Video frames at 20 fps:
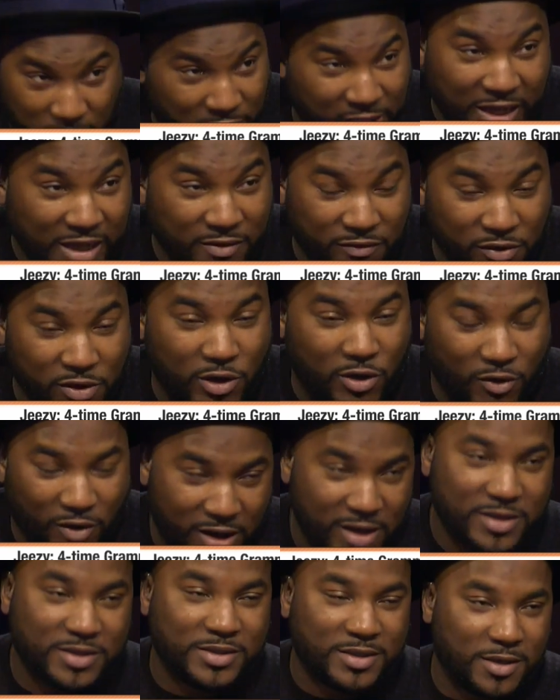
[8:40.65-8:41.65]
even
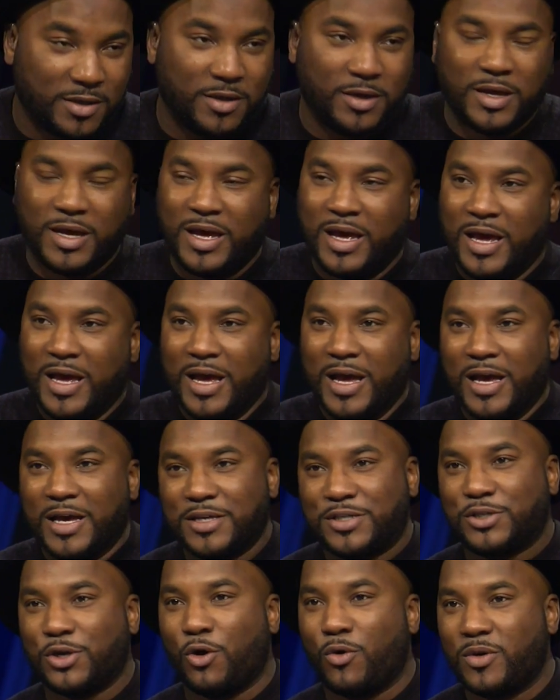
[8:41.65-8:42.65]
crazier.
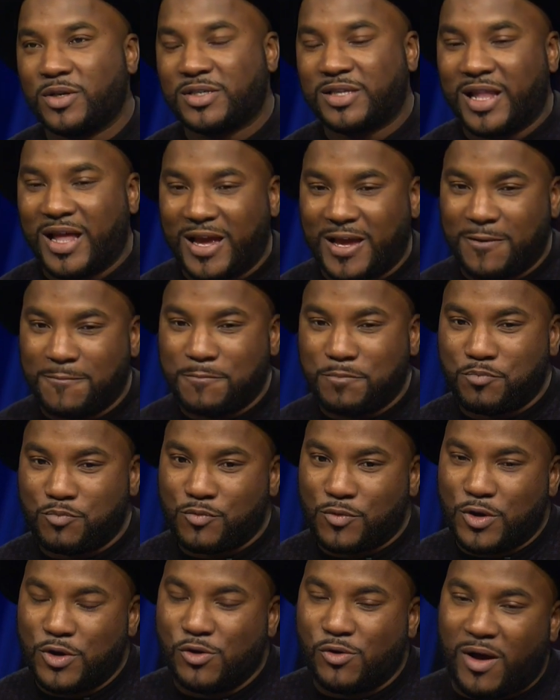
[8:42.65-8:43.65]
So it's like,
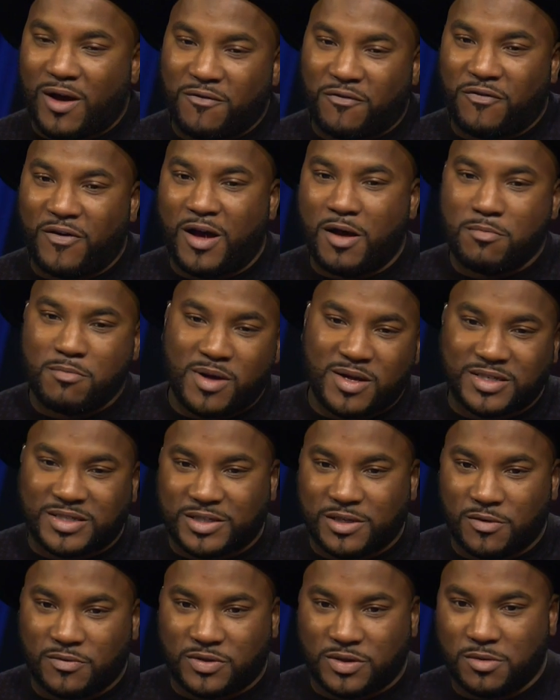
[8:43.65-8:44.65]
you know, I find
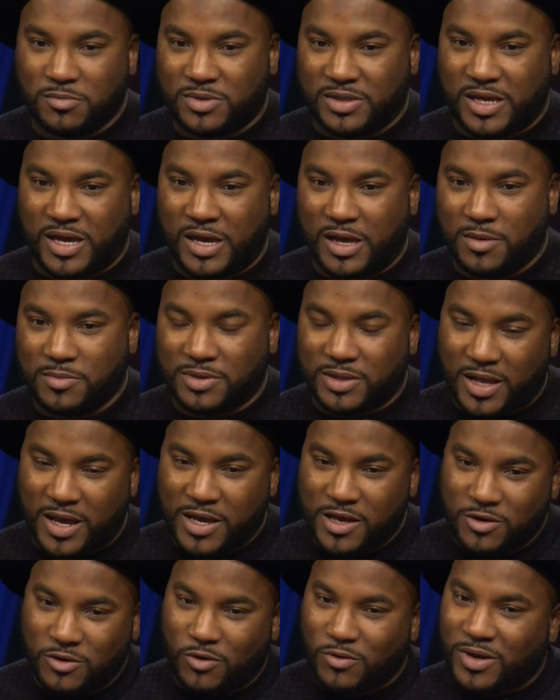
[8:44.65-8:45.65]
myself sometimes
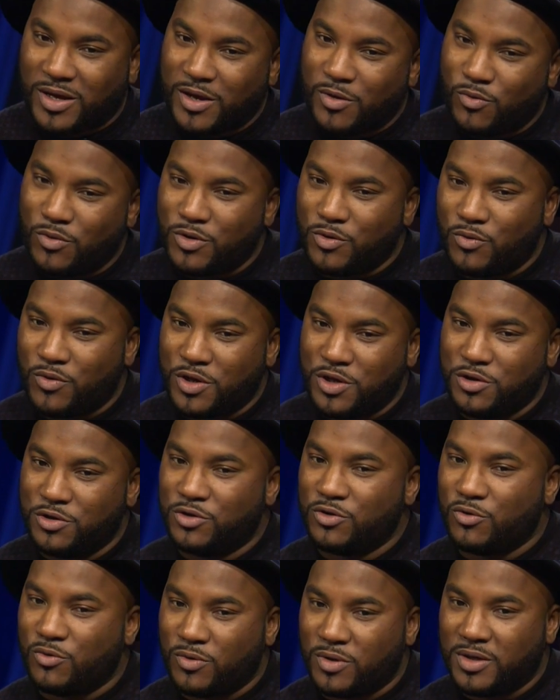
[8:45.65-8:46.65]
like, okay, what are you
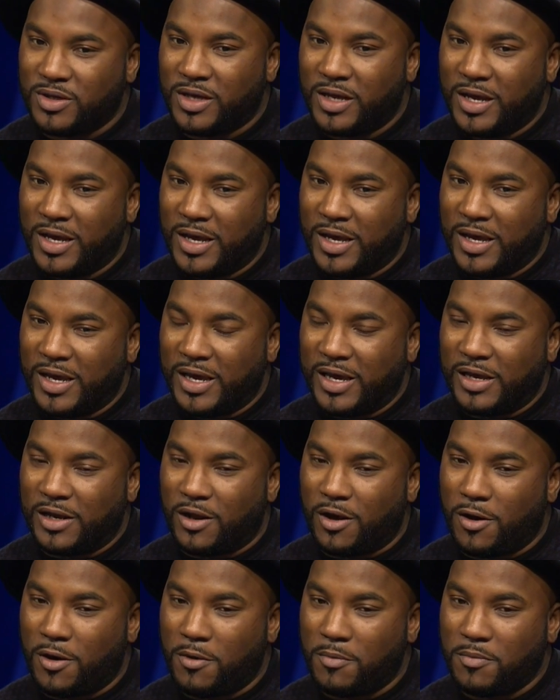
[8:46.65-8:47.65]
doing? And
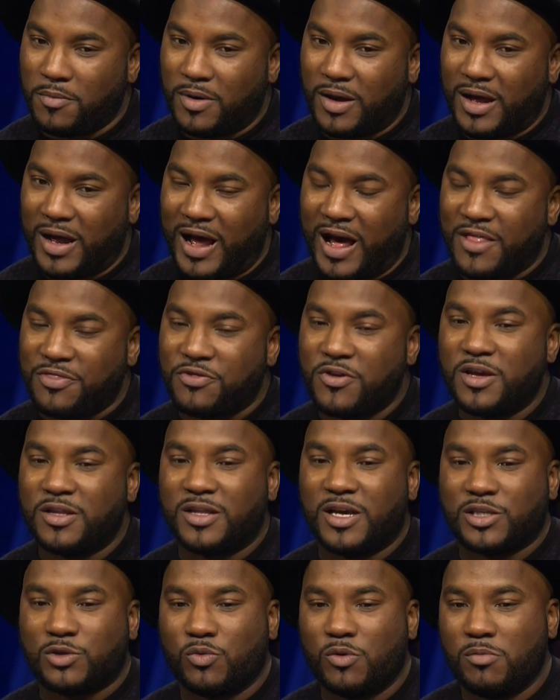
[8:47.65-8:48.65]
I think
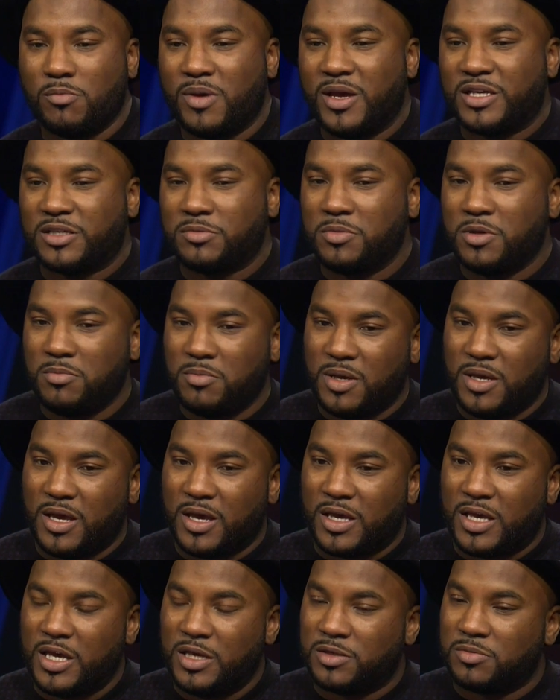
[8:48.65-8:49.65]
that's what makes me me and
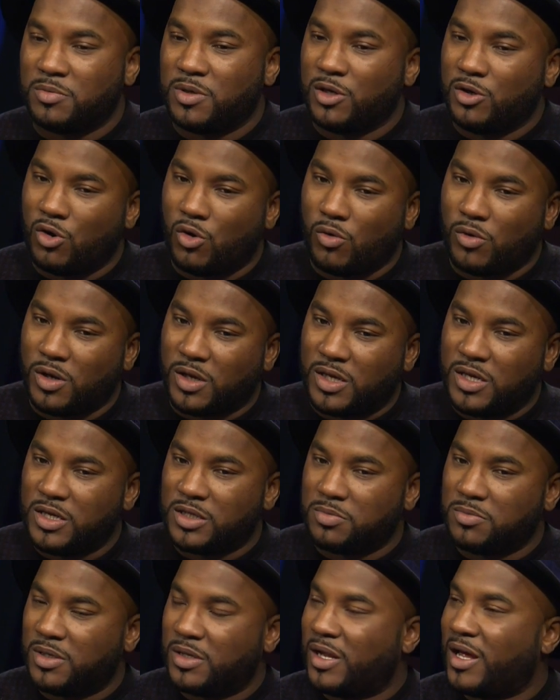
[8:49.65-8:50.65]
keeps me going and keeps
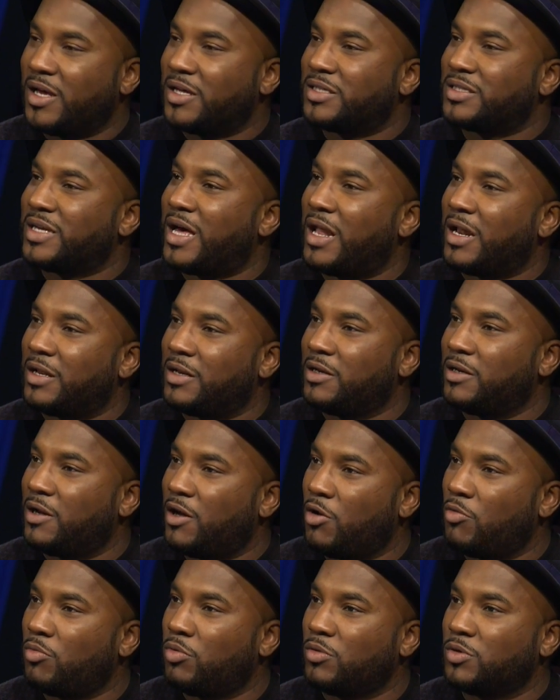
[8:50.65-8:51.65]
me like solid and
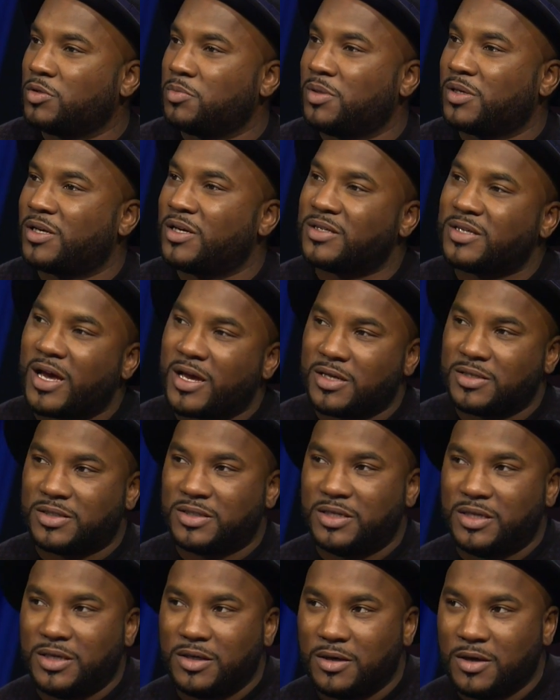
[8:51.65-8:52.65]
humble, is because I can
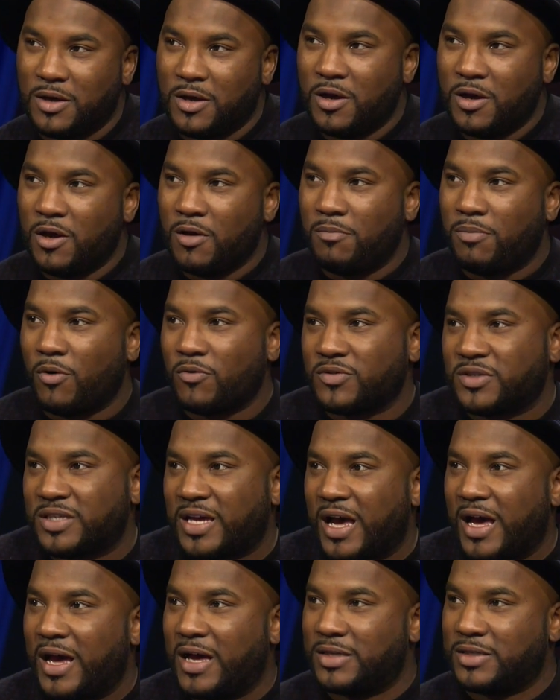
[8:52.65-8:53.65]
see both
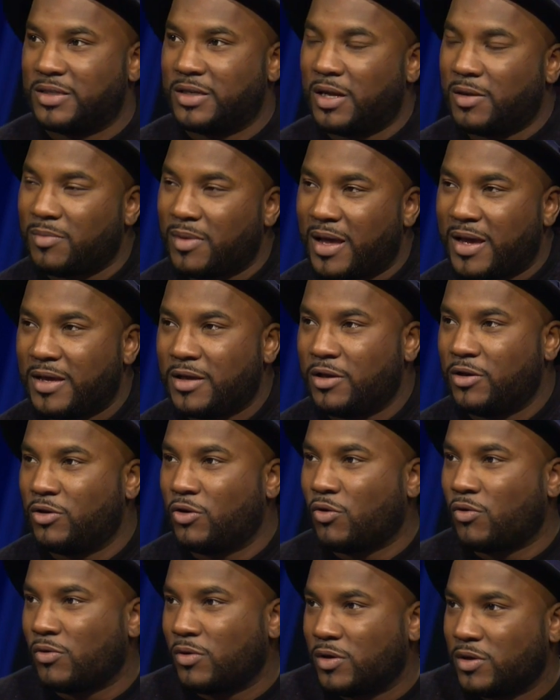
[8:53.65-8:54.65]
sides, and I'm like, you
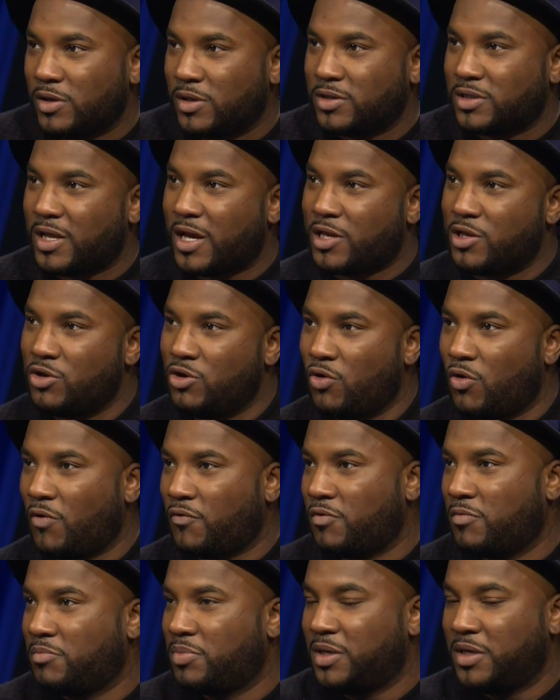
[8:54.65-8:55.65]
know, it's like you're going
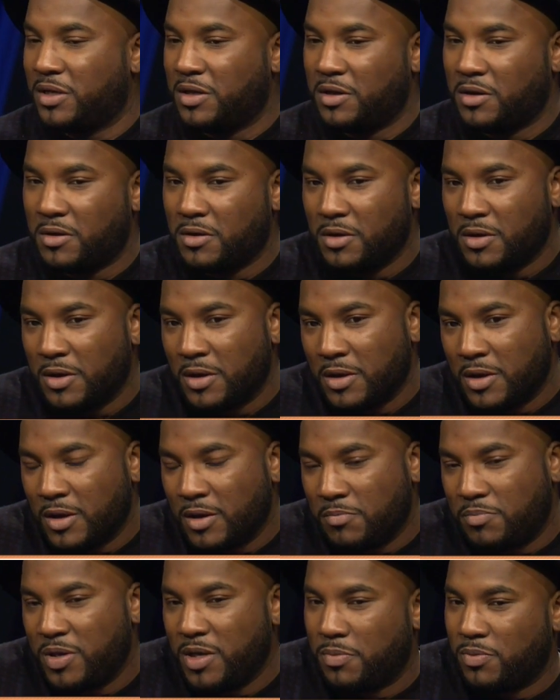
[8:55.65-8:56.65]
from being the
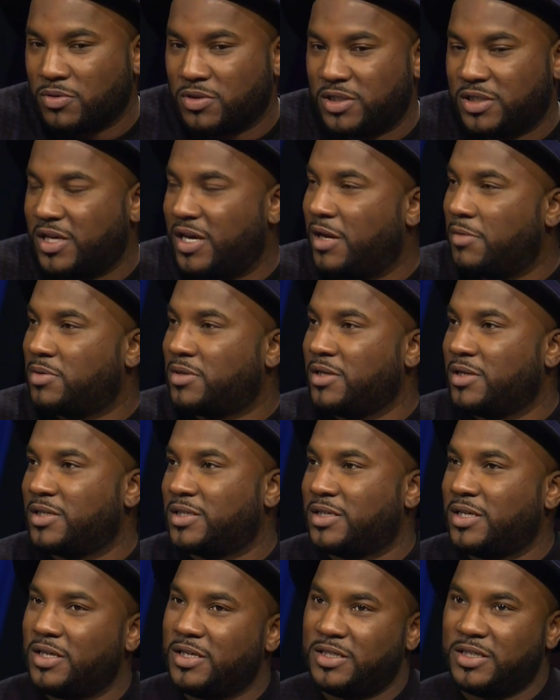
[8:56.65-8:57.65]
people's champ to the
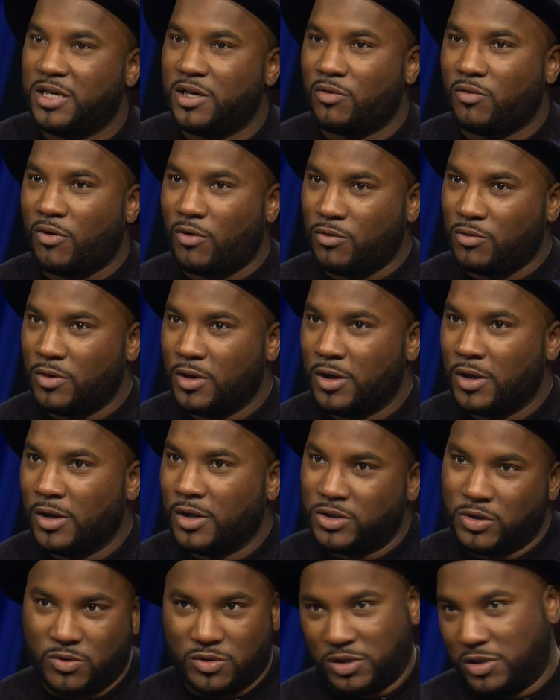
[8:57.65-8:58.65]
city's hero.
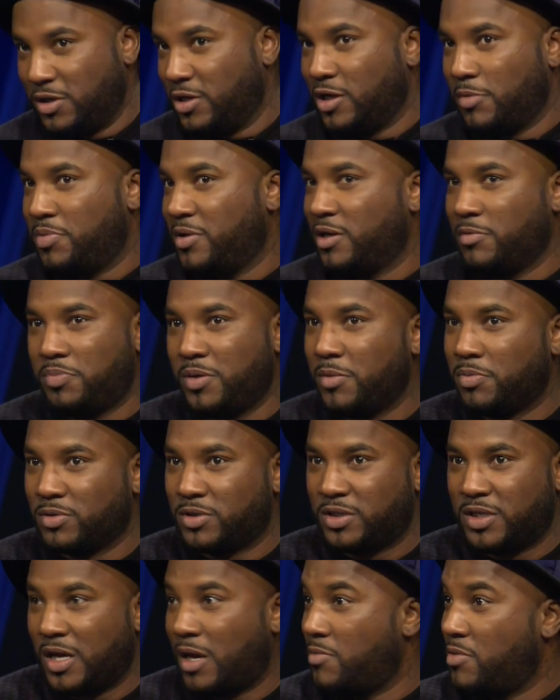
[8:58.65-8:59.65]
So it's good to be the people's
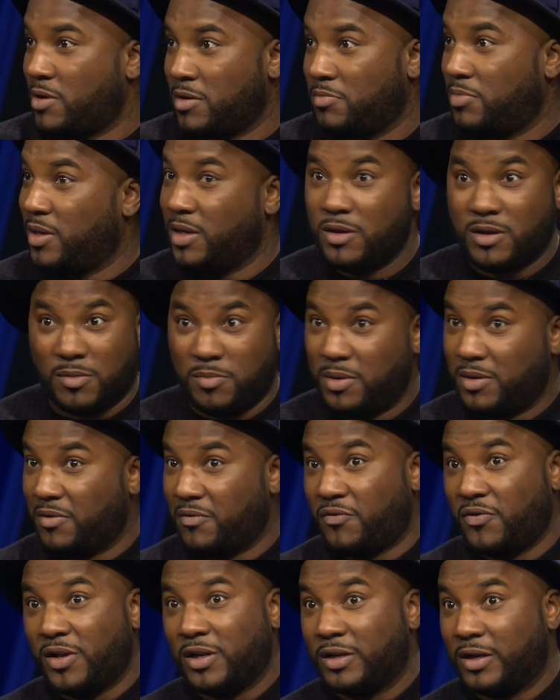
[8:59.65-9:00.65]
champ. You can be the
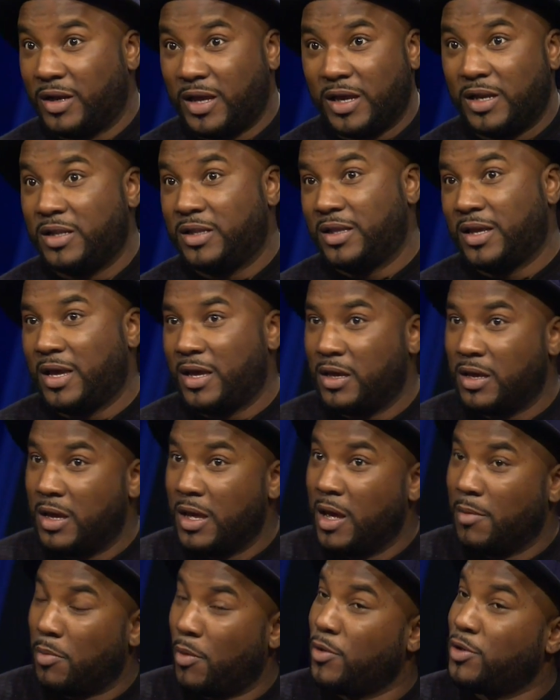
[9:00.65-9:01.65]
villain or anything.
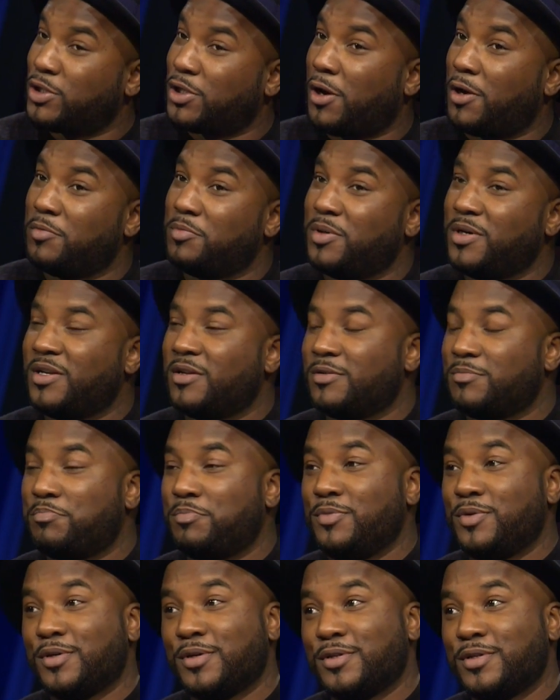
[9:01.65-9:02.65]
But when you start being
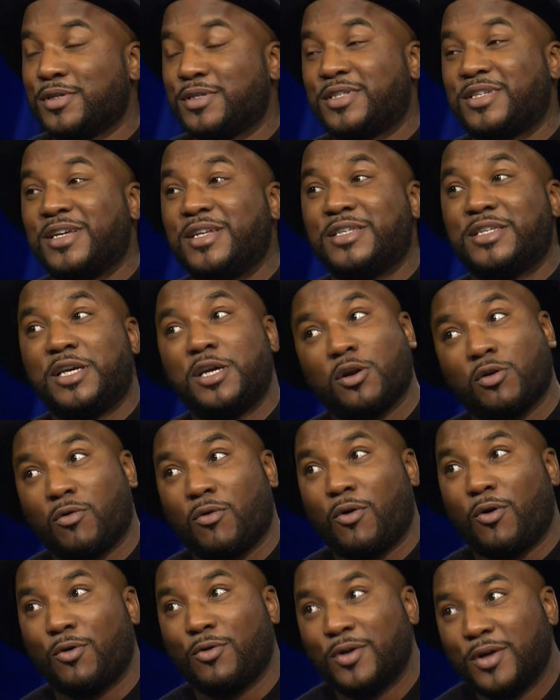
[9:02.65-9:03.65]
the city's
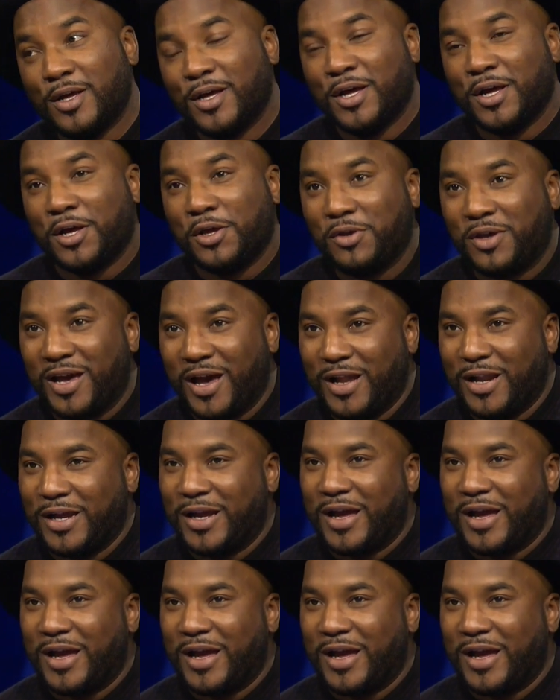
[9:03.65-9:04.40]
hero, you kind of